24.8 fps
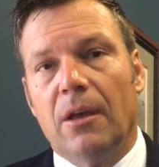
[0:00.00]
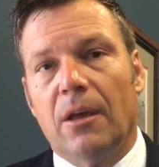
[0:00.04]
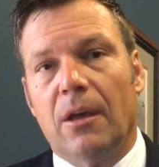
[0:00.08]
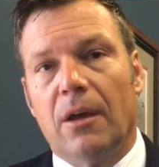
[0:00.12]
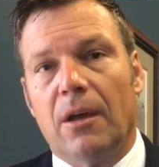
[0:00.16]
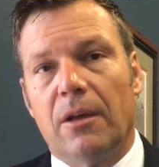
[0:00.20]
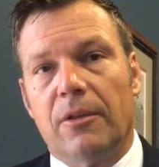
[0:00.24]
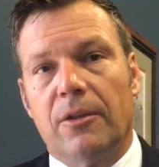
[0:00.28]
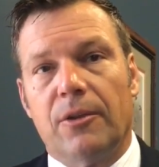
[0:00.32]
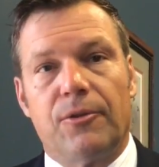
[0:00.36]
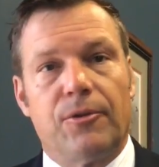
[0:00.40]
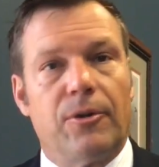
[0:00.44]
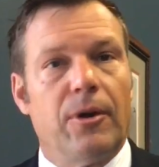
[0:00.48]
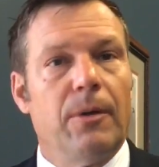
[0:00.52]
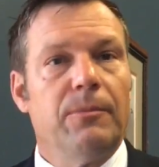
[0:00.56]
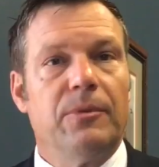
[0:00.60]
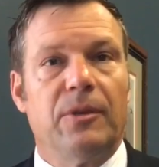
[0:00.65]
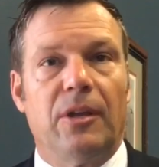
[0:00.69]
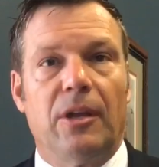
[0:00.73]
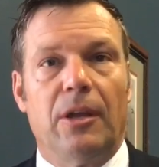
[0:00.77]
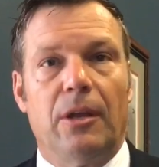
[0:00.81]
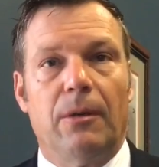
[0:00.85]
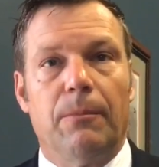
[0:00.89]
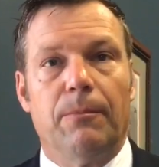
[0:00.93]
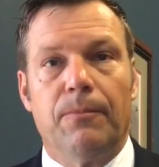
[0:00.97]
Uh, the Trump
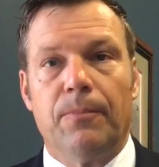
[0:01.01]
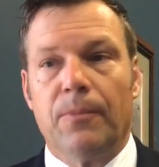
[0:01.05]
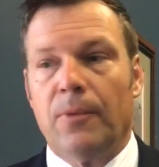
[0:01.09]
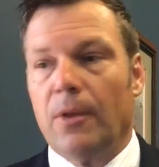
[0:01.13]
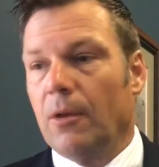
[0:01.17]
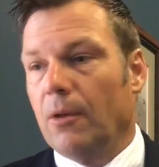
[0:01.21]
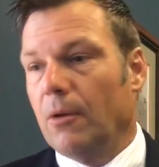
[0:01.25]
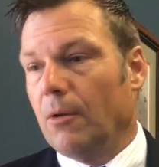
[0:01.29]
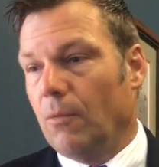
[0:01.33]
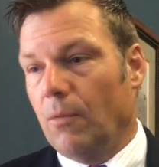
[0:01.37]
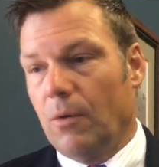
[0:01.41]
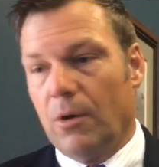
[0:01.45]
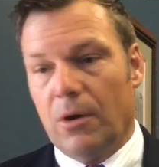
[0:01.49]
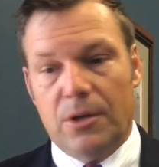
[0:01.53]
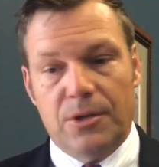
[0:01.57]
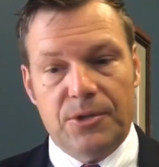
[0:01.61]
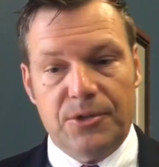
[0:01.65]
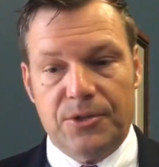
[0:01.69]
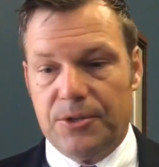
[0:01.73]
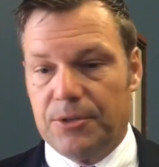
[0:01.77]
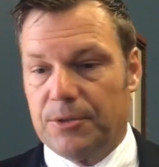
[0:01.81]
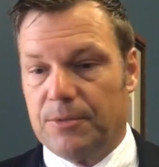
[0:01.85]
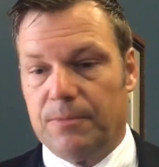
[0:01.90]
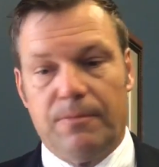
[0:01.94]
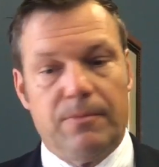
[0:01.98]
team
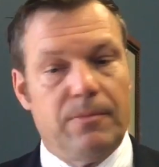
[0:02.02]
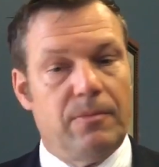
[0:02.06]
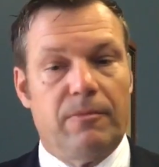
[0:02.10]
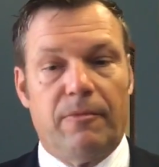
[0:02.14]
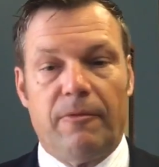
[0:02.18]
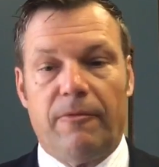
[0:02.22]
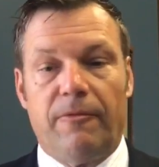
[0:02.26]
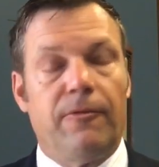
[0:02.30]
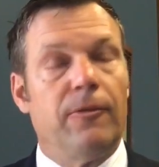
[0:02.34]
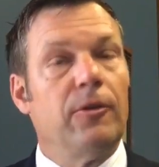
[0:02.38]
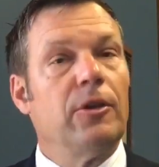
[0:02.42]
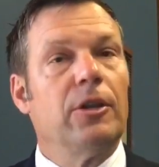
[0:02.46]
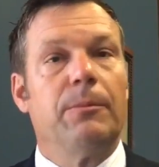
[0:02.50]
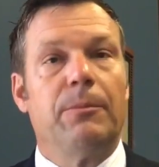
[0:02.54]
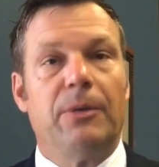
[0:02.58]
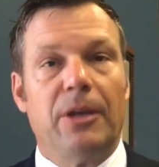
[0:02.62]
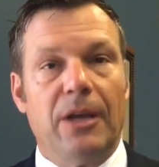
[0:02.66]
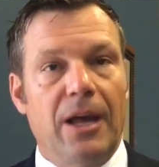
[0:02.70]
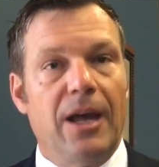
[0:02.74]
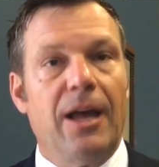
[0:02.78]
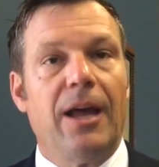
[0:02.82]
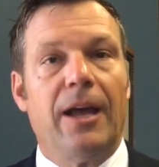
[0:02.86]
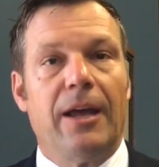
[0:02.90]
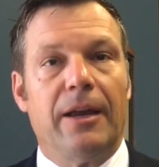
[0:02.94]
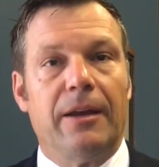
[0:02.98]
was fully
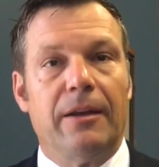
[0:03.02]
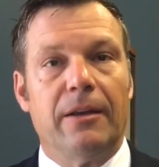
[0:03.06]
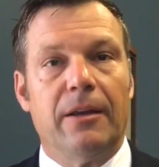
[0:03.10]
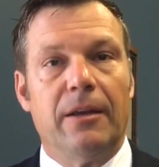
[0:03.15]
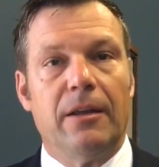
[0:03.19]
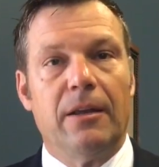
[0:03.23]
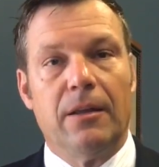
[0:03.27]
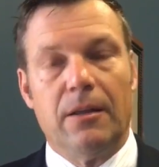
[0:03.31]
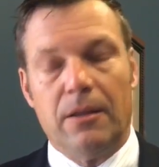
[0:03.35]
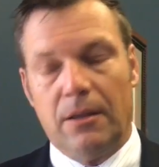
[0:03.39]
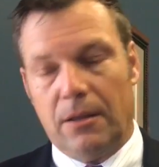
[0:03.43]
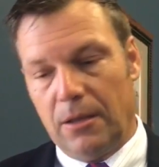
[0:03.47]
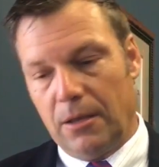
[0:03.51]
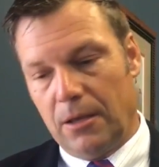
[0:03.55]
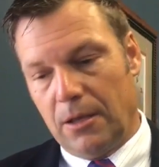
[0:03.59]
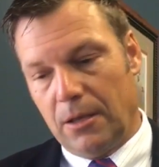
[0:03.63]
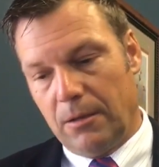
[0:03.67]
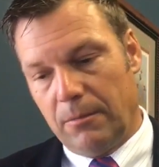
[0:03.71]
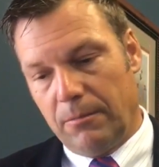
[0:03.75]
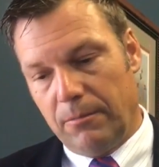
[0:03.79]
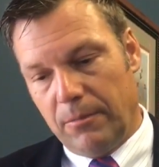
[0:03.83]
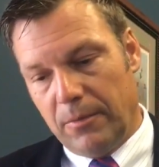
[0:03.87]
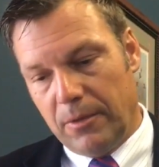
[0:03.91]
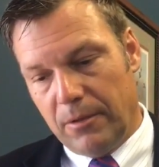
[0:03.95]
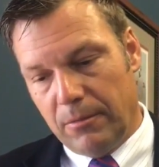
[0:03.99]
behind
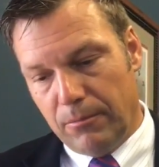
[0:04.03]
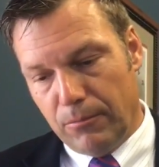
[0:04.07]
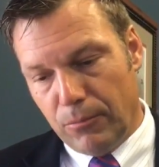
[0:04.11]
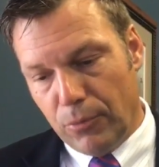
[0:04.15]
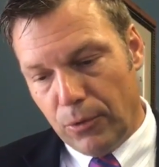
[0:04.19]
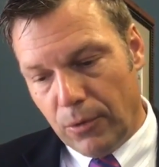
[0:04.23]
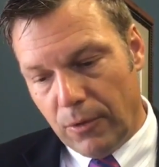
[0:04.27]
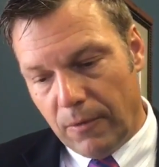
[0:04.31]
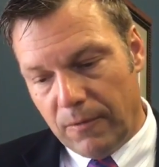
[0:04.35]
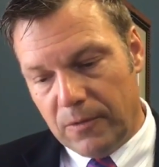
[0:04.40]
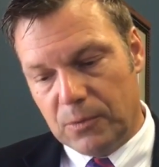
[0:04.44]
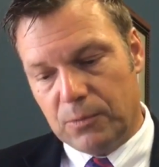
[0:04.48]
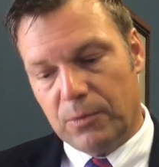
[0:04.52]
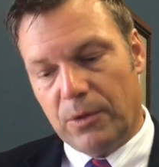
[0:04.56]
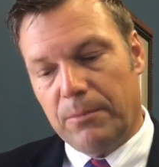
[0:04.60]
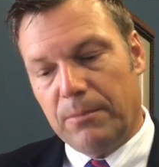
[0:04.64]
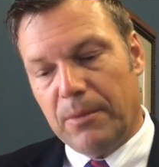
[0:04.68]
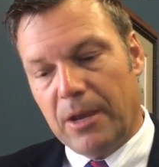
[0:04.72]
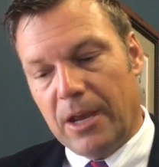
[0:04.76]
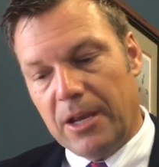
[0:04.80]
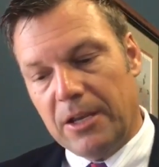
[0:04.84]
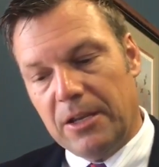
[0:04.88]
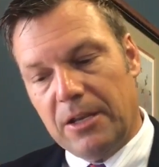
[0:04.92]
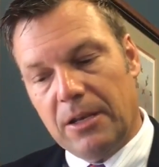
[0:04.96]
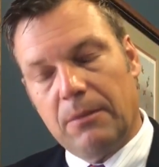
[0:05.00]
the, the moves we
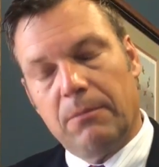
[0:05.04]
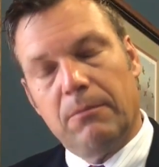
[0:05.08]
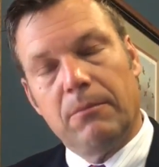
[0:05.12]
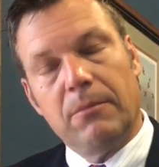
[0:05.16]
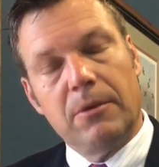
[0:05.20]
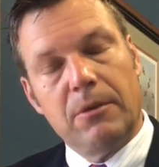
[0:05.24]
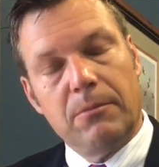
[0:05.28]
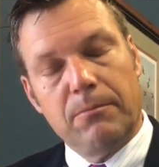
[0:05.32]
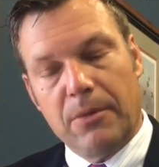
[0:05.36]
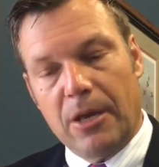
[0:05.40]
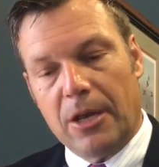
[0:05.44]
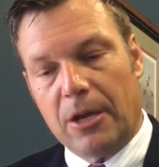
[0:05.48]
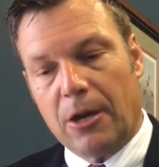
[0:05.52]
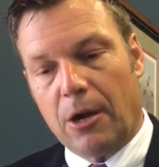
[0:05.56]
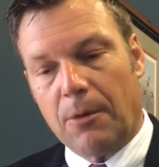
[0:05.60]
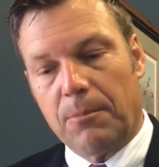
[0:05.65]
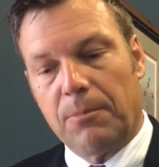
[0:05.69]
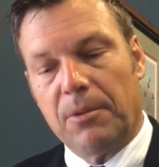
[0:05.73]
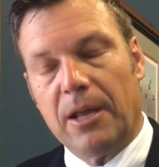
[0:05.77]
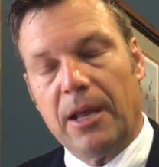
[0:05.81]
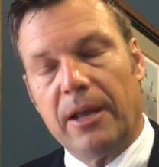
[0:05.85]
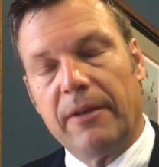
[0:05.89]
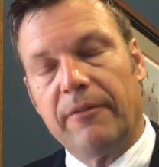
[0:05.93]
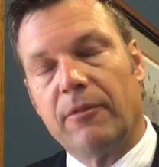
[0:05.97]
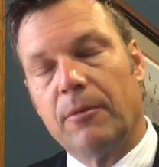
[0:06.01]
made to make our
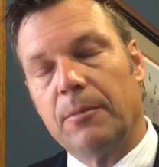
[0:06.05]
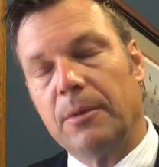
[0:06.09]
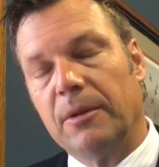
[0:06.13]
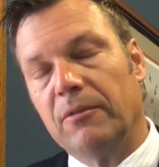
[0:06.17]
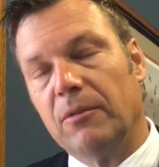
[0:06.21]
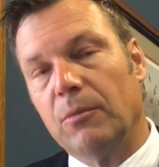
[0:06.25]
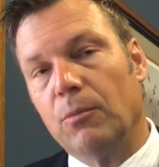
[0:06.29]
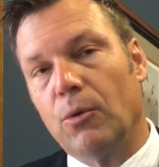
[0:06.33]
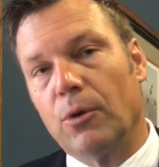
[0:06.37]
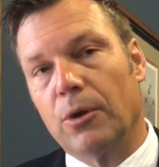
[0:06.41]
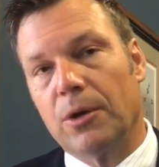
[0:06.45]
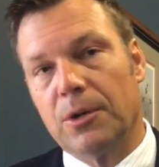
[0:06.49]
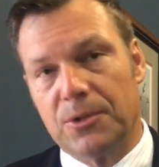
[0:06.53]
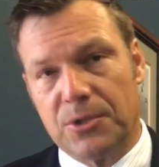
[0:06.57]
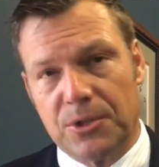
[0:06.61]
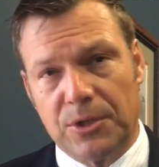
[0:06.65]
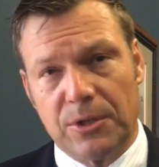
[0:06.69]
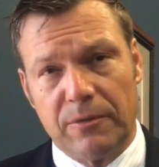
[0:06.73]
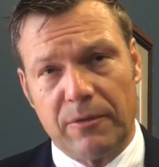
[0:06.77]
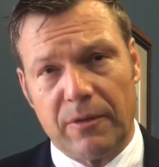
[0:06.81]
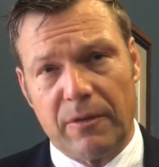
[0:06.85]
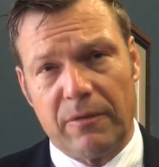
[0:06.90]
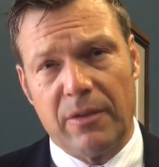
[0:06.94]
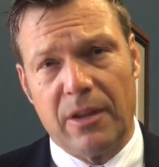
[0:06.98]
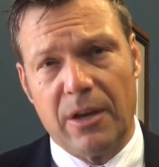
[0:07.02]
platform even more
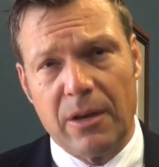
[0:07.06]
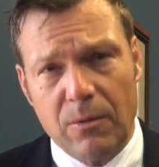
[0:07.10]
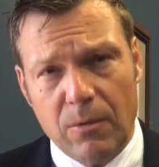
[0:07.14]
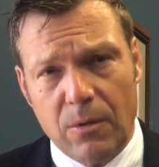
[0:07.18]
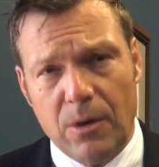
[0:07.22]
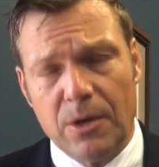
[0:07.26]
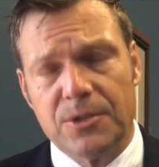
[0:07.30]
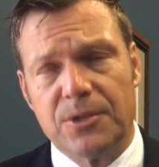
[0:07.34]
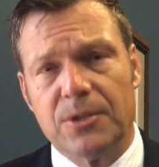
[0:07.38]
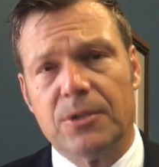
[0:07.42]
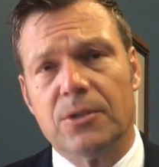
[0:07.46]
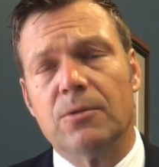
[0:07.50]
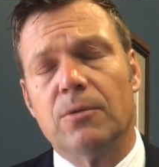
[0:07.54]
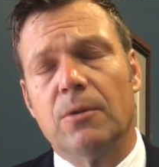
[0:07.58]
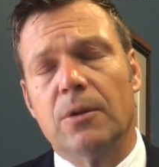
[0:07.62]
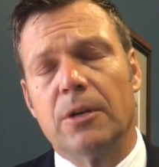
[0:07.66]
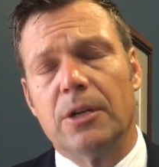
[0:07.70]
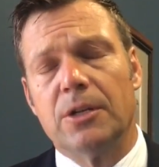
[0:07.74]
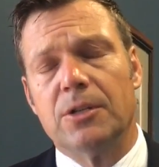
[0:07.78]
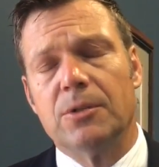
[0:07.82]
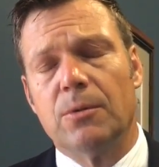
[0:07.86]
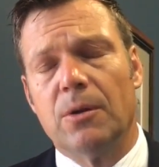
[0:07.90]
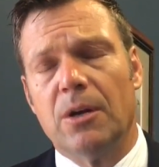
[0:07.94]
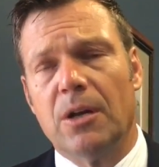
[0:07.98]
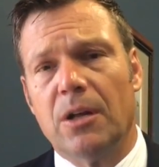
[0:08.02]
conservative than it was in
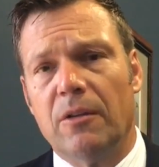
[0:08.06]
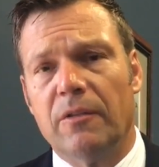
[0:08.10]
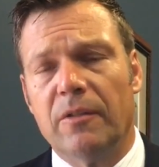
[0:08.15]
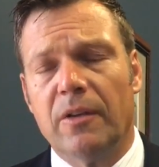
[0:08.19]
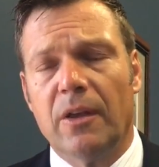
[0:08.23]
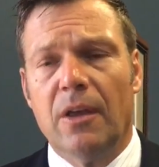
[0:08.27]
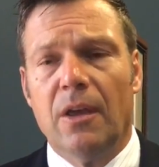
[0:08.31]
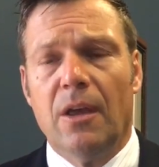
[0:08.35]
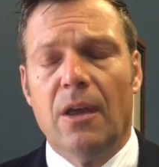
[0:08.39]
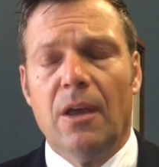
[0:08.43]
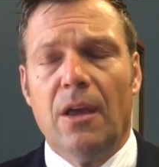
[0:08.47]
2012.